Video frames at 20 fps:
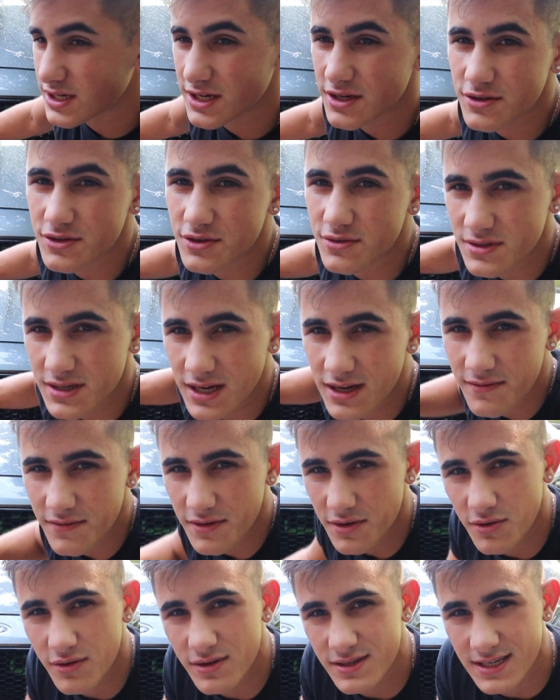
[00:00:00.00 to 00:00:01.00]
here, so it's kind of
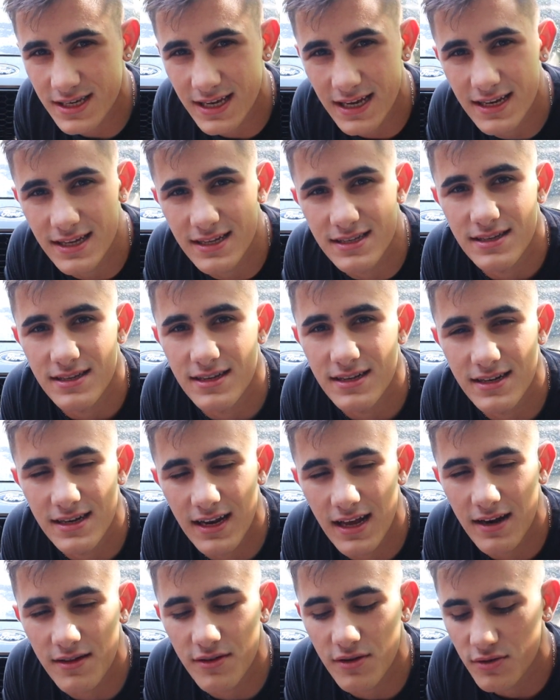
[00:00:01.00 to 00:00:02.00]
annoying to get in and
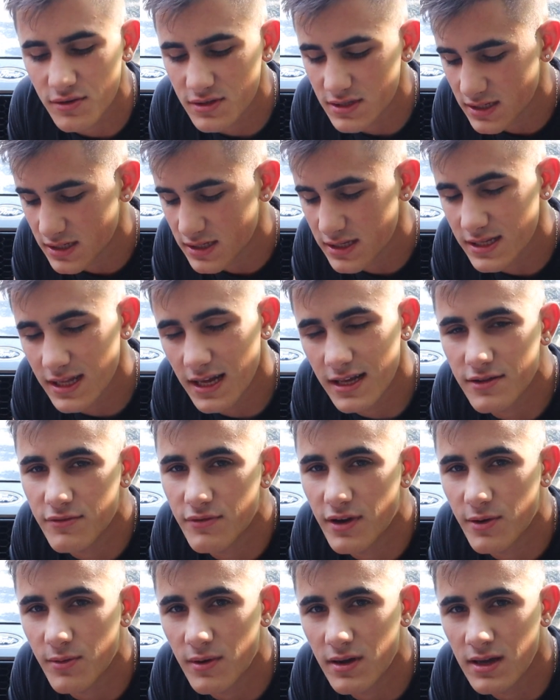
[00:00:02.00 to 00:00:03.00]
out of those and clean that the
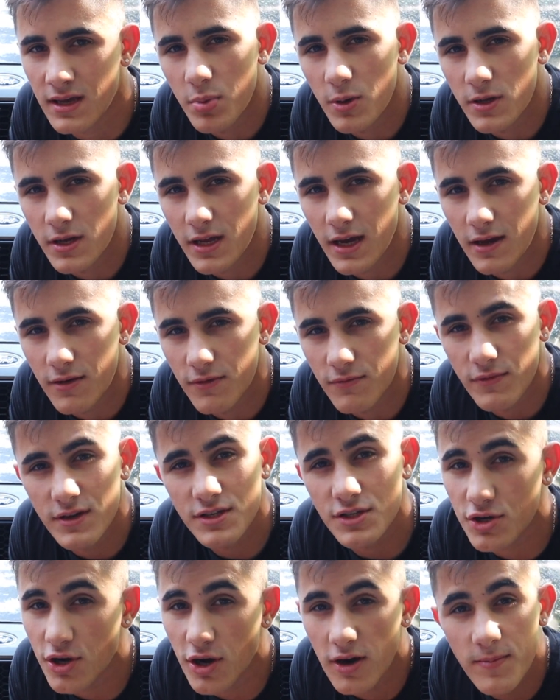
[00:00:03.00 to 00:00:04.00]
right way. But yeah,
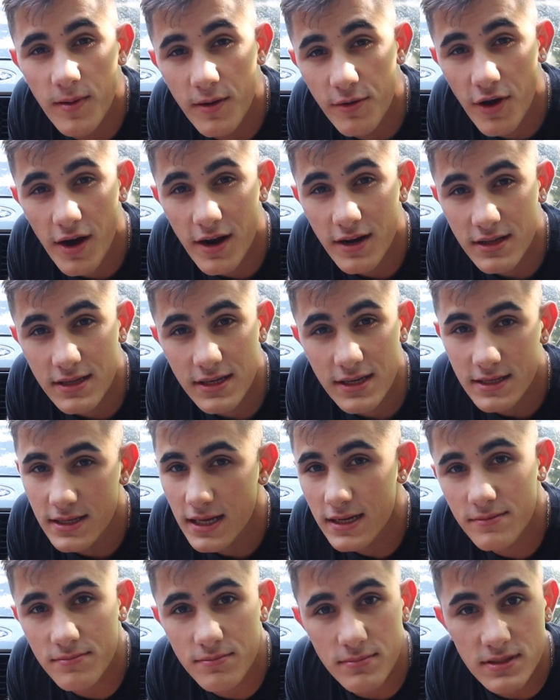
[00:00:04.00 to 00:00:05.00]
rinse your car periodically and
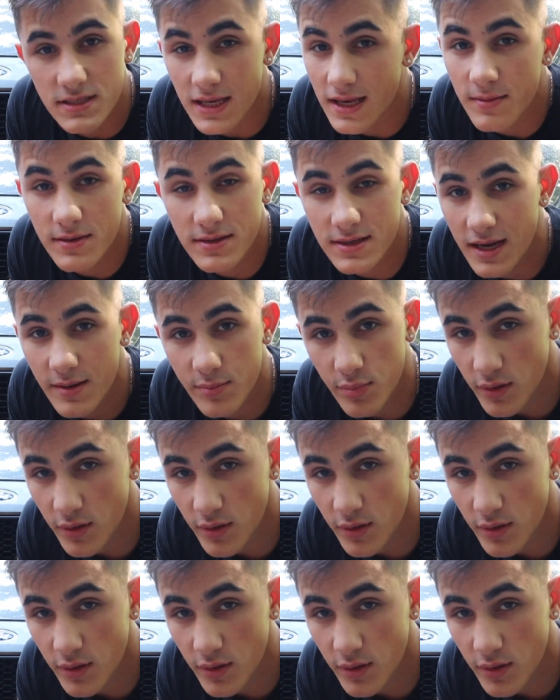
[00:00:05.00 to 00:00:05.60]
then same exact